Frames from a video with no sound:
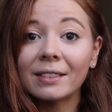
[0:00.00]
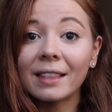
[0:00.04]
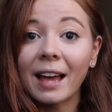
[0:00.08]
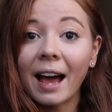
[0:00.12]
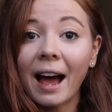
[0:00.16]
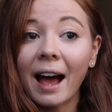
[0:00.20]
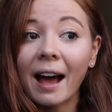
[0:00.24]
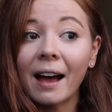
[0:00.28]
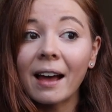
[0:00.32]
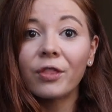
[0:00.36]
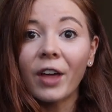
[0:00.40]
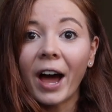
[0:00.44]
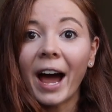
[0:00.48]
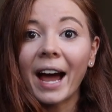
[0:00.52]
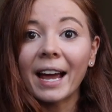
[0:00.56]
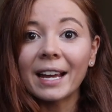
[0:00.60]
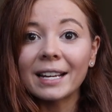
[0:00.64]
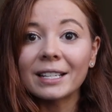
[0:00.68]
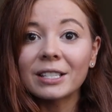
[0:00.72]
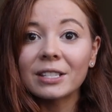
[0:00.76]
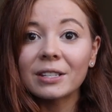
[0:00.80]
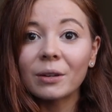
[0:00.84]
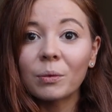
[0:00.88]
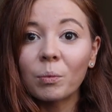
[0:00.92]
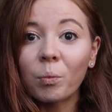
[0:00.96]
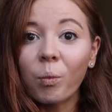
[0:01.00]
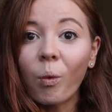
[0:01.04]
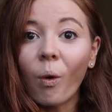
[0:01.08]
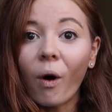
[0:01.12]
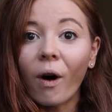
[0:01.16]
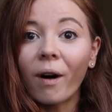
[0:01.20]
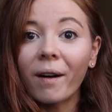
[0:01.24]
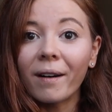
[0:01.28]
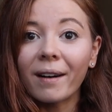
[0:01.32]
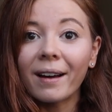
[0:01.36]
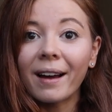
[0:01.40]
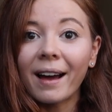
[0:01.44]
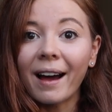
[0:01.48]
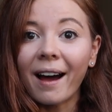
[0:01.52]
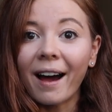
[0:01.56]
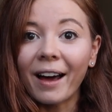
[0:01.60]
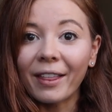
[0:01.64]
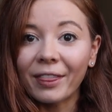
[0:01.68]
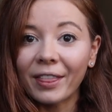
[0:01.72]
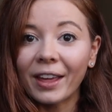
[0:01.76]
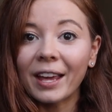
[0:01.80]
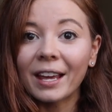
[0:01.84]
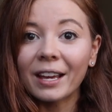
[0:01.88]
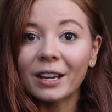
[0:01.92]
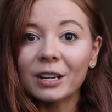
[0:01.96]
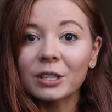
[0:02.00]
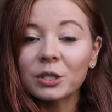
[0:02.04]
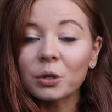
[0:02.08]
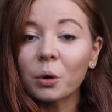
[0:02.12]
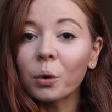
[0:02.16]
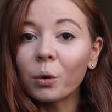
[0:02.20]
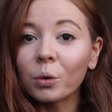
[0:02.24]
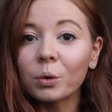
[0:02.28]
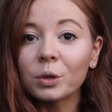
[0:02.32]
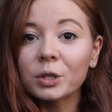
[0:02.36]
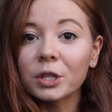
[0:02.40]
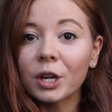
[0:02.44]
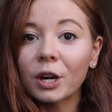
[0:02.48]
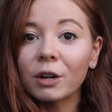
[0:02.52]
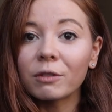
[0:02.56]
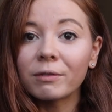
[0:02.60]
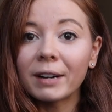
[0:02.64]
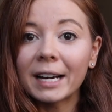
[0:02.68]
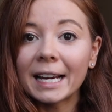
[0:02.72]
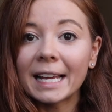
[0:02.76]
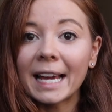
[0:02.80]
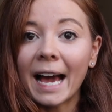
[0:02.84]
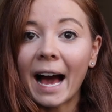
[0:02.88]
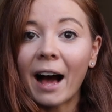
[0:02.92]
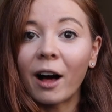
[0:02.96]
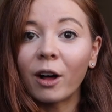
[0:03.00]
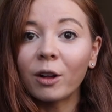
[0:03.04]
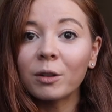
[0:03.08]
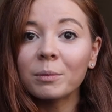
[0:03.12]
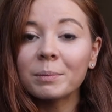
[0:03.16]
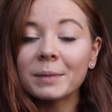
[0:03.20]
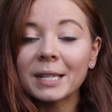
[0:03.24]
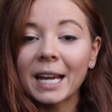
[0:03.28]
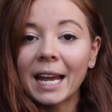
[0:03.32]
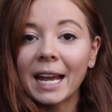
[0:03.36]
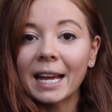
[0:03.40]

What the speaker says: that is what I think has also really helped,